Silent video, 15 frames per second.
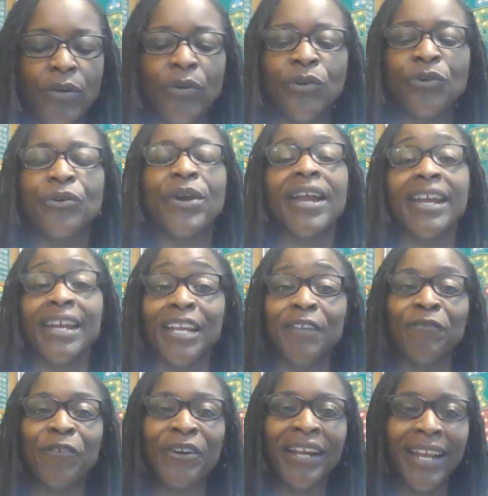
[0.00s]
Hooray
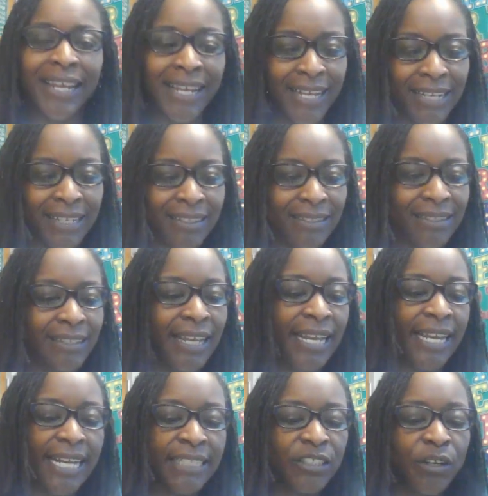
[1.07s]
for ants.
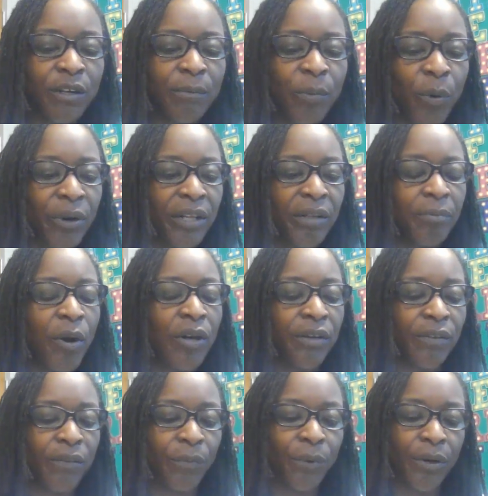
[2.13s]
Ants are an important
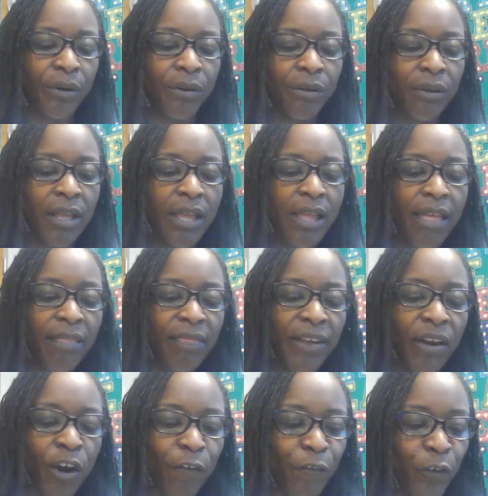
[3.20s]
part of the world.
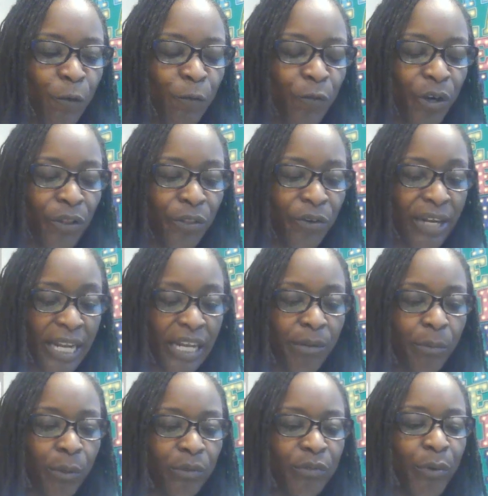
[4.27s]
They are food for other
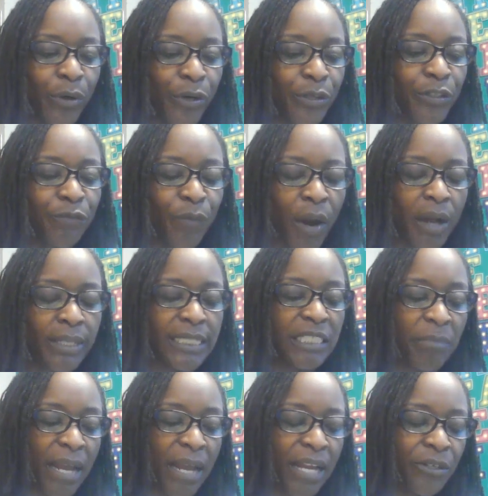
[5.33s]
animals. Birds, frogs,
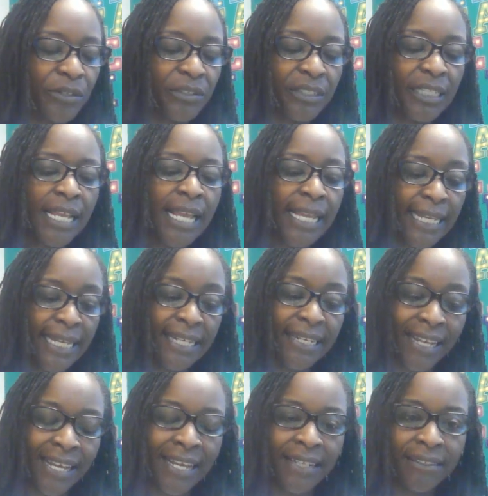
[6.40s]
and spiders eat
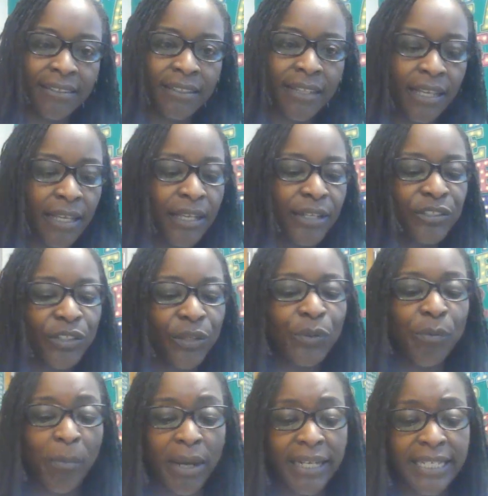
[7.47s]
ants. So
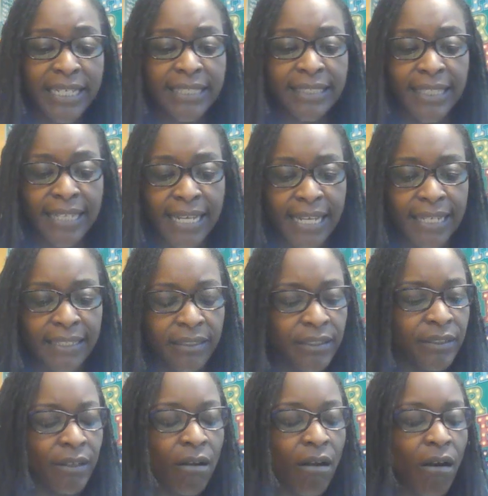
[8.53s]
do monkeys
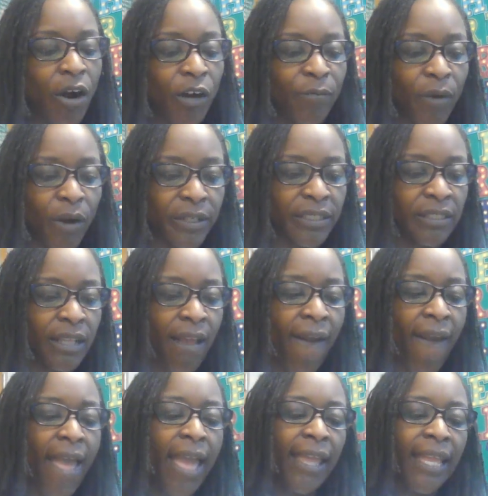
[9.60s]
and aardvark.
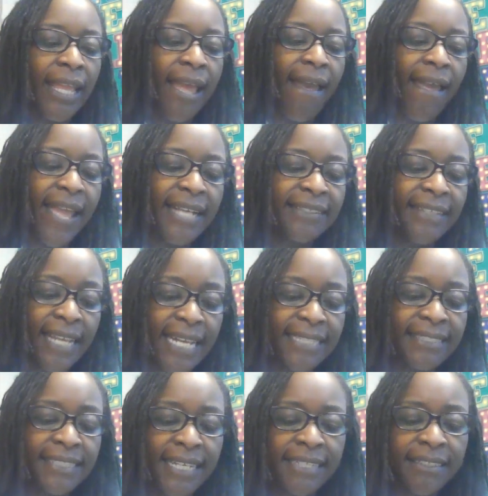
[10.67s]
As
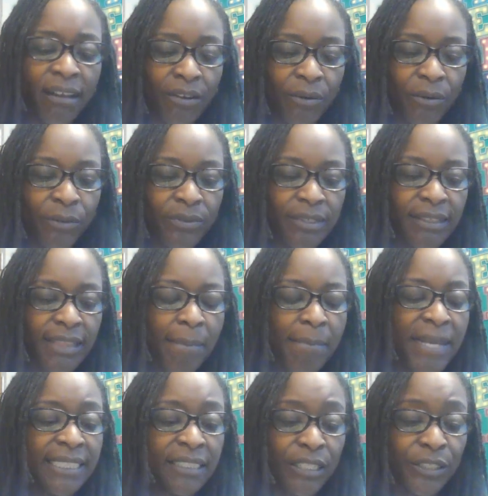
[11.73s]
ants dig tunnels, they
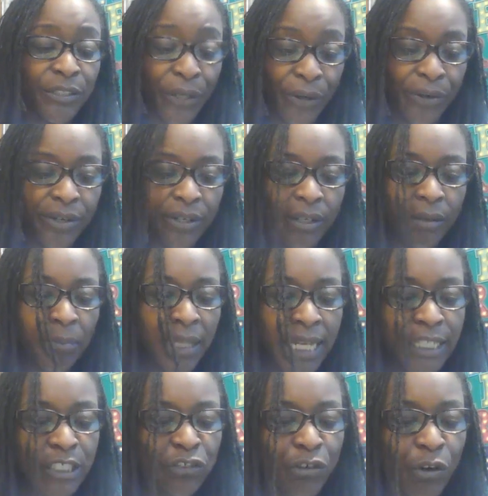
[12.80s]
mix the dirt.
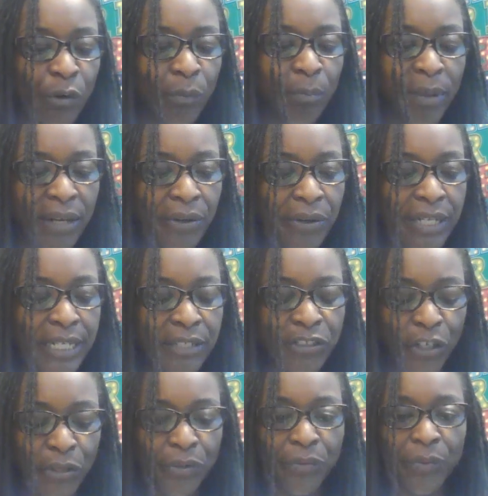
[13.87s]
Plants grow better in
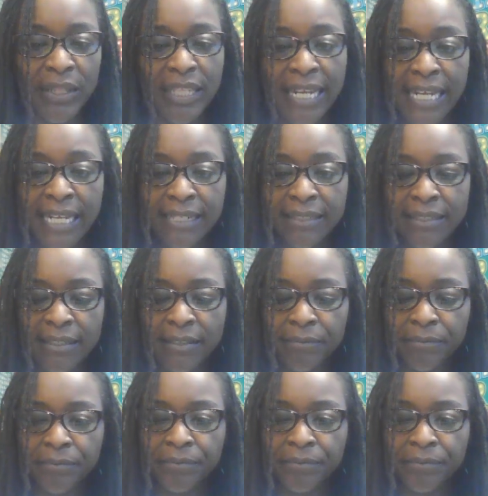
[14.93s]
dirt with ants.